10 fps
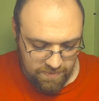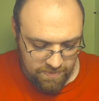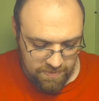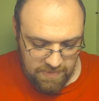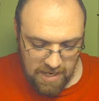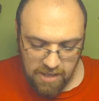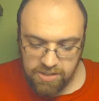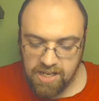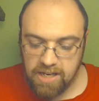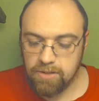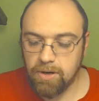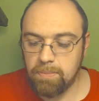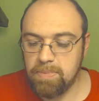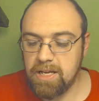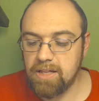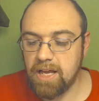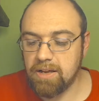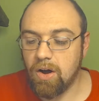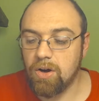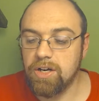It looks like a little mini, like,
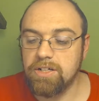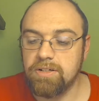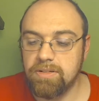hardened...